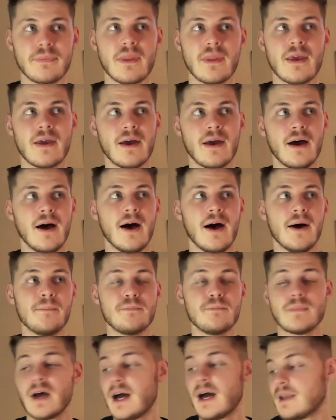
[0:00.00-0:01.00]

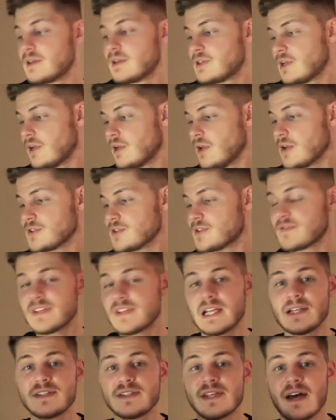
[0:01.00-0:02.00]
And lots of
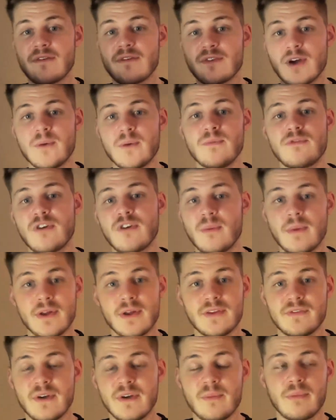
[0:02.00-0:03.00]
sellers that have come from other
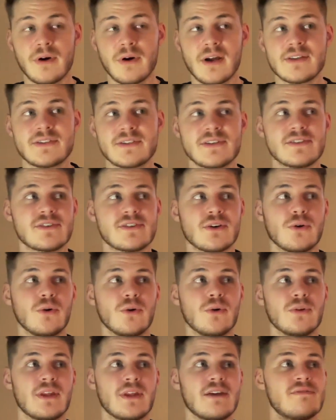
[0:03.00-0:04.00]
repricers,
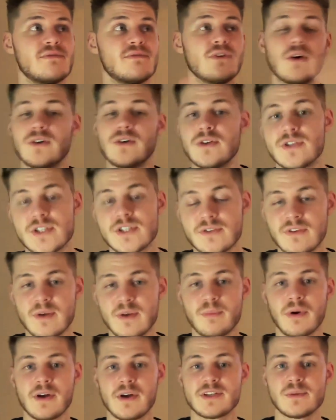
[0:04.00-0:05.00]
or they've not used a
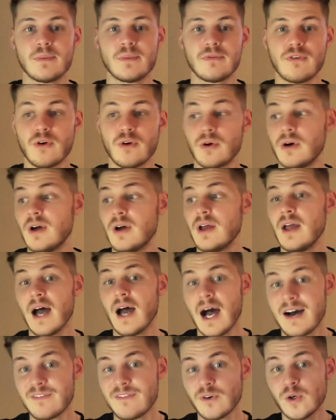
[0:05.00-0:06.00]
repricer before,
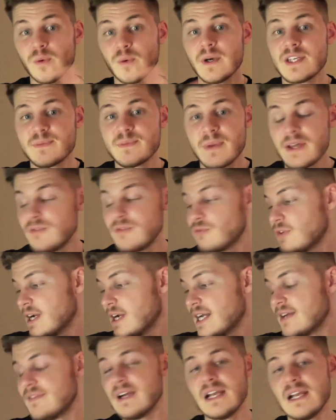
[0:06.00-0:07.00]
have always been
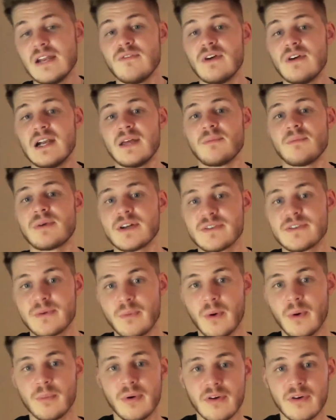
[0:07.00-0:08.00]
really, really, really impressed with
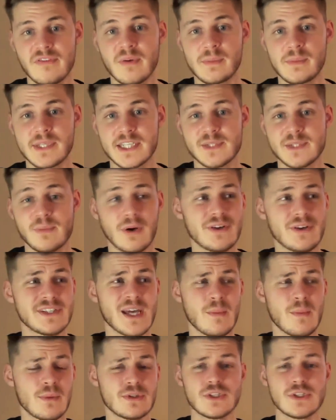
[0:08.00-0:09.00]
what Profit Protector Pro is
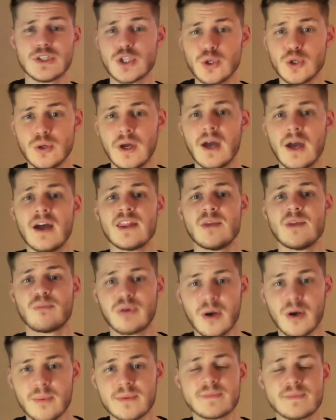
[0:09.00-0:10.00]
able to do, the
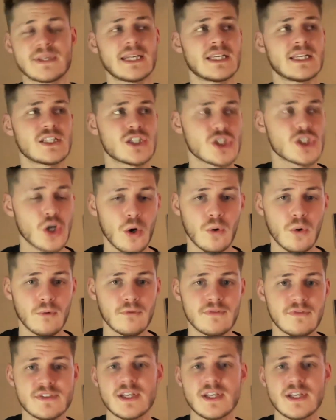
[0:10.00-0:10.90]
problems that it solves,